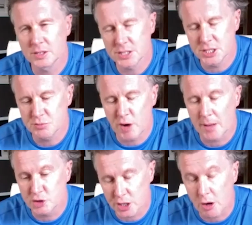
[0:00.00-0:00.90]
since
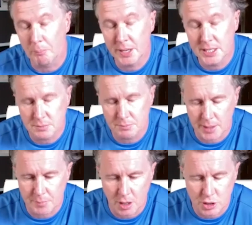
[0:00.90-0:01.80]
Real Madrid got beaten
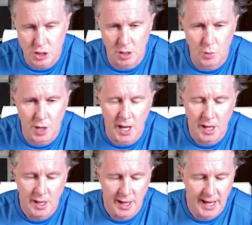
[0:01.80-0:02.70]
by Barcelona
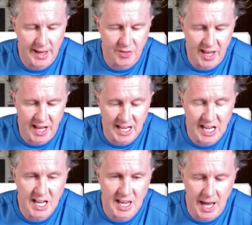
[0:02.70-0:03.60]
in their
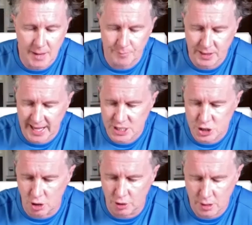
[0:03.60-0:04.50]
league game
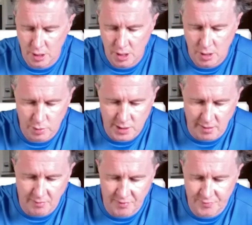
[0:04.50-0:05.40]
late on, with
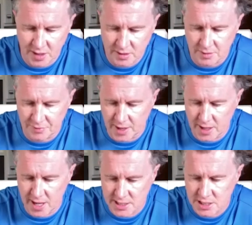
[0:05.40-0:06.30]
the
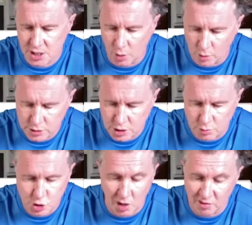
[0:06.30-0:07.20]
Franquesi goal to go
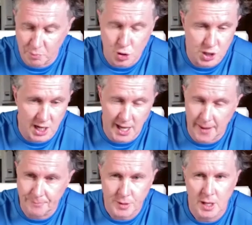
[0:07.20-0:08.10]
12 points
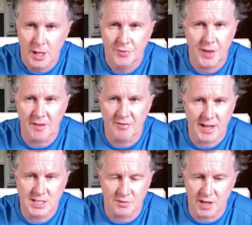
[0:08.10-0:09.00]
clear, they
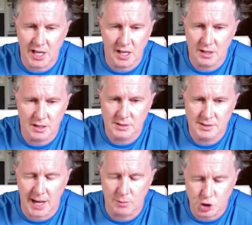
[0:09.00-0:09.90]
effectively
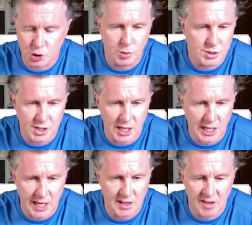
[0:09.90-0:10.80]
down tools in the
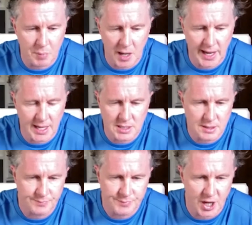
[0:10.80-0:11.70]
league. They've played
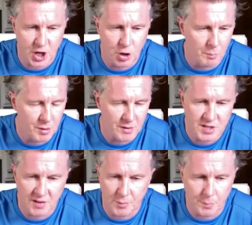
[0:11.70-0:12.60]
a number of
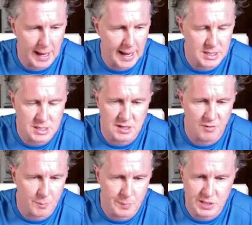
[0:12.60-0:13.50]
different players in
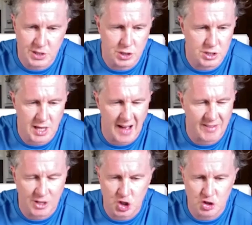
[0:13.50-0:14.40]
different positions. They
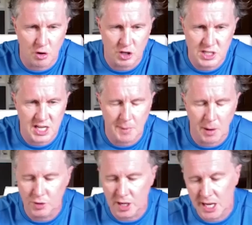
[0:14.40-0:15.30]
haven't had the strongest team
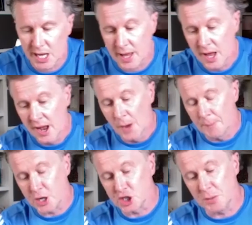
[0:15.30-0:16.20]
out in the league
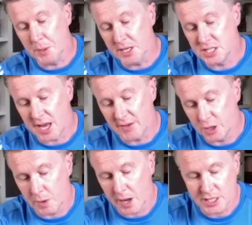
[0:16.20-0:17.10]
because they've been saving
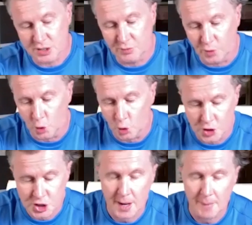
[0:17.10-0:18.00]
the players for
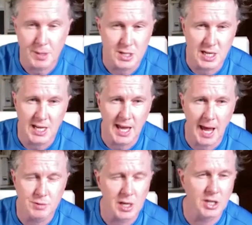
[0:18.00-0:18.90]
the Champions League
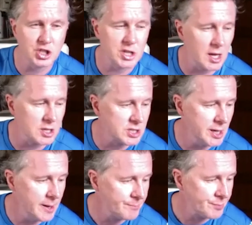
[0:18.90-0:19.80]
games against
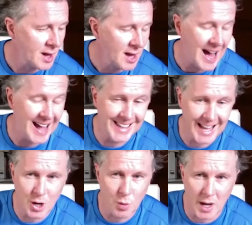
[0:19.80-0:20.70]
Chelsea. And
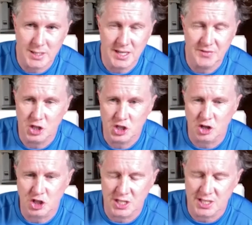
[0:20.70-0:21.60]
likewise, even the
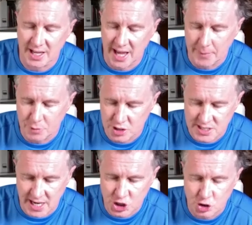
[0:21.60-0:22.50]
Sociedad game the other
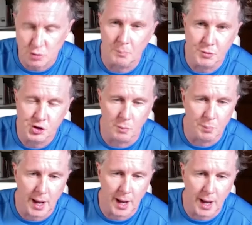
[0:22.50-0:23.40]
day, some
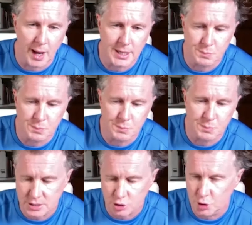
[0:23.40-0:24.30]
players
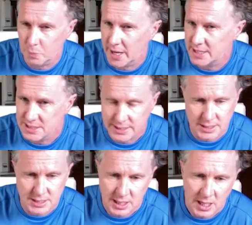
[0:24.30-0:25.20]
played, other players
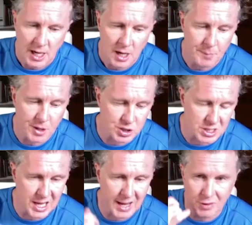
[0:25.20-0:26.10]
didn't, because they're
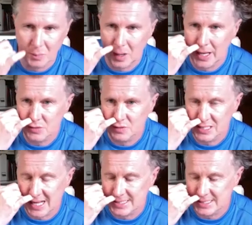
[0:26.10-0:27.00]
saving the players for
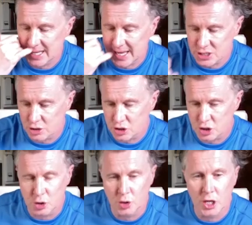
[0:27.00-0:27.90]
Saturday against
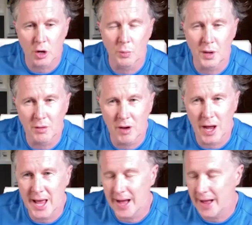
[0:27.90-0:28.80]
Osasuna in the Copa del
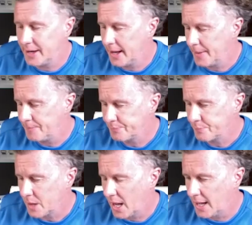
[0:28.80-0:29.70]
Rey and
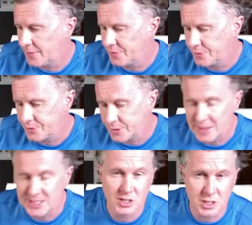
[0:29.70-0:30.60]
the
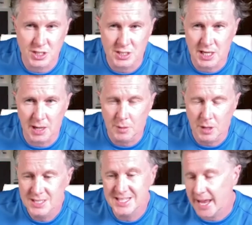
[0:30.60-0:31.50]
Manchester City game.
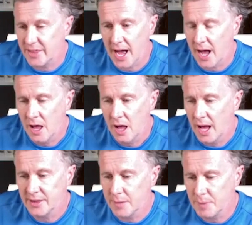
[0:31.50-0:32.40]
Saying that,
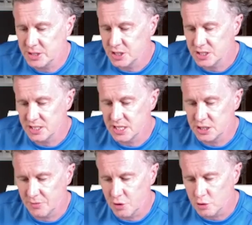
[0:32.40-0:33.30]
I think Manchester
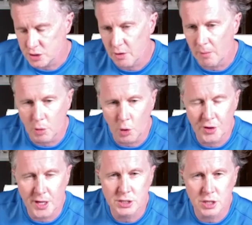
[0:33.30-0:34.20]
City, of course, they've got more
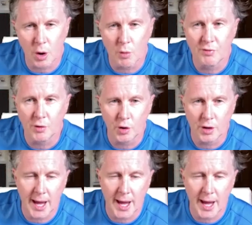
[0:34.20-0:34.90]
things to go for,